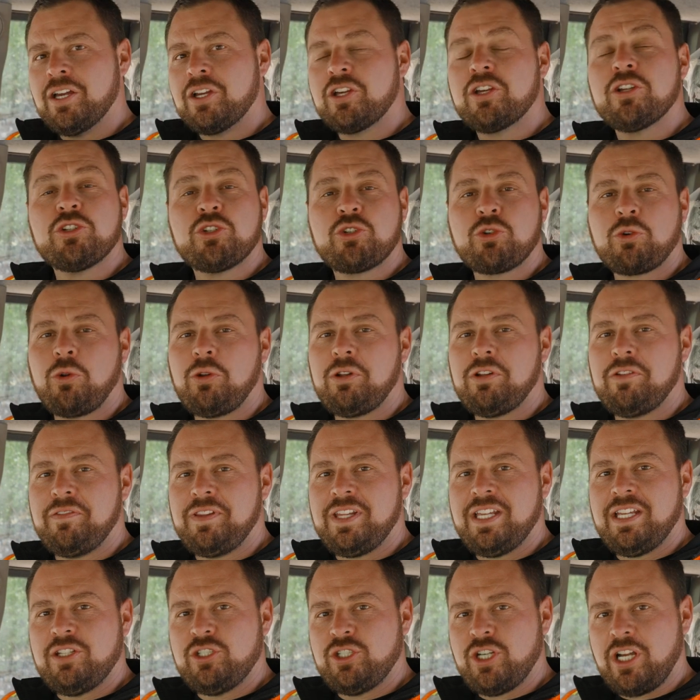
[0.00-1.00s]
Control of
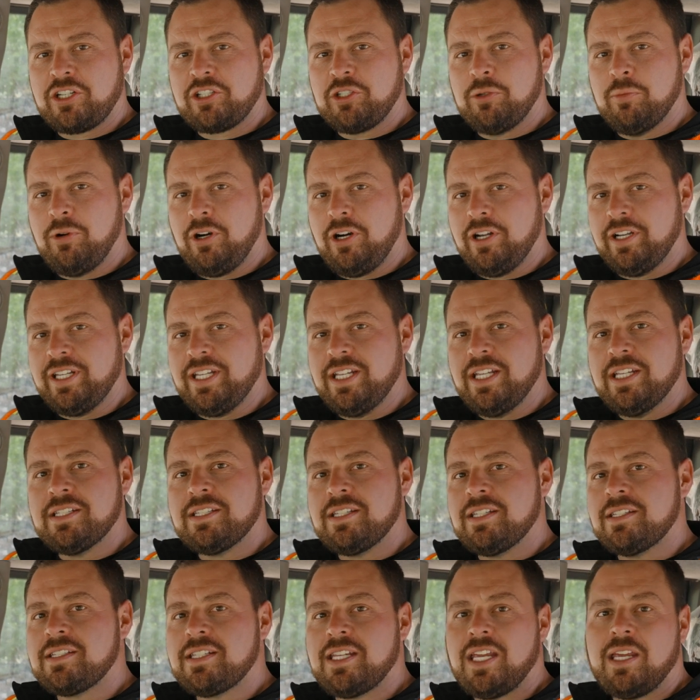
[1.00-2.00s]
the ejector body is
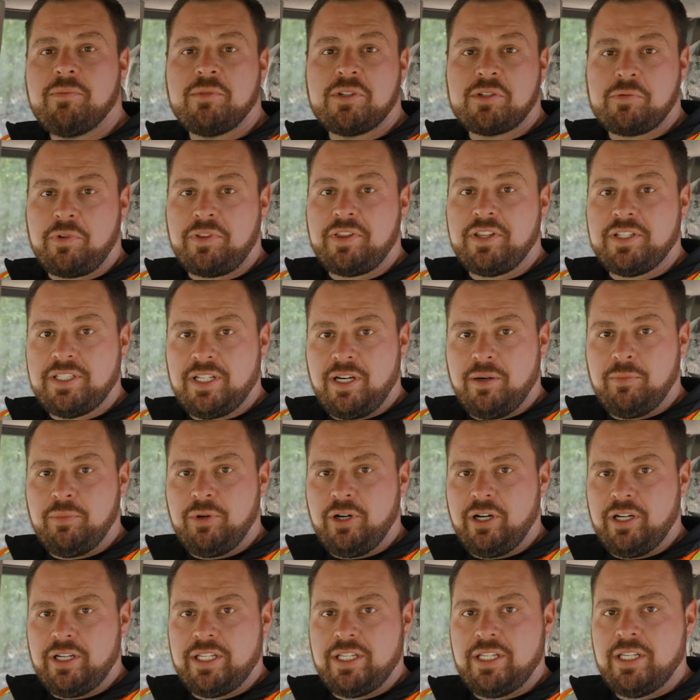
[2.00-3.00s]
the same as with a dump
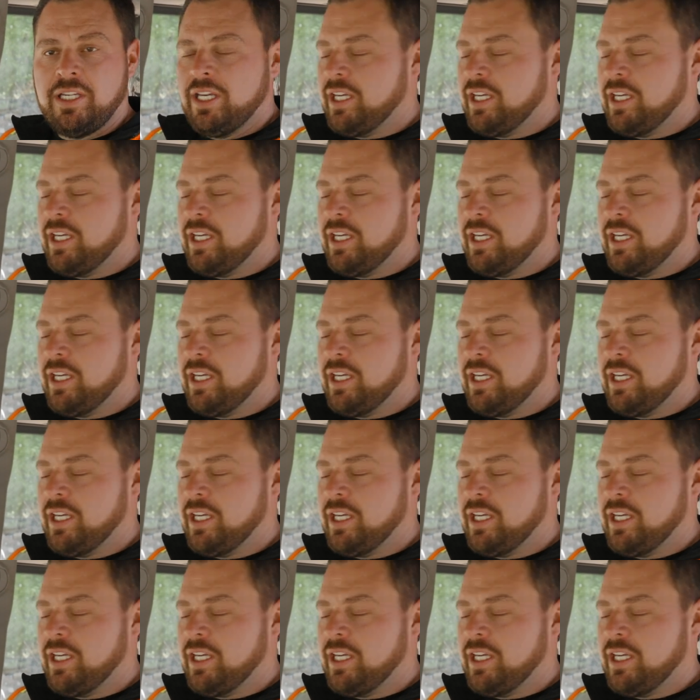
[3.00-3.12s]
body,